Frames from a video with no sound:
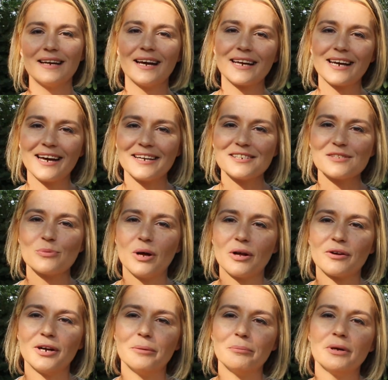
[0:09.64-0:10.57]
guys,
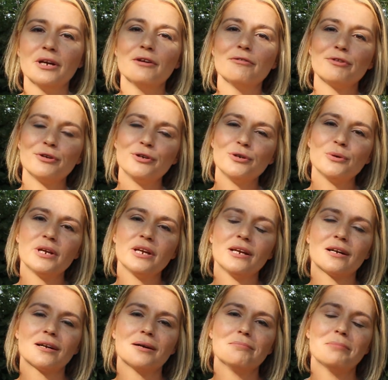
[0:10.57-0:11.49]
welcome. If you're new
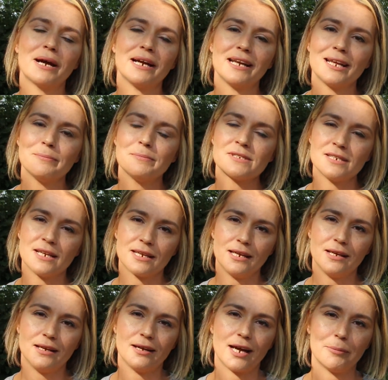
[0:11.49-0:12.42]
here, my name's
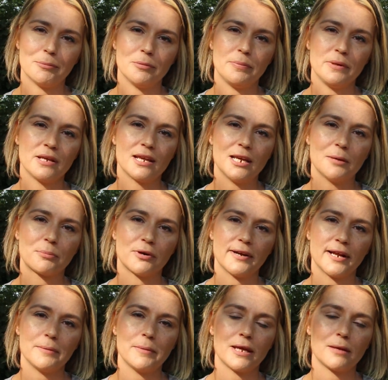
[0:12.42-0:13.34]
Nikki. I'm a beekeeper
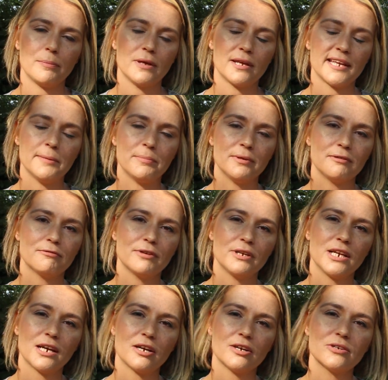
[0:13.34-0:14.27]
and I make beekeeping
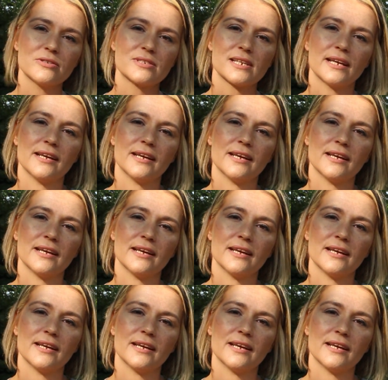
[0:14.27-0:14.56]
videos.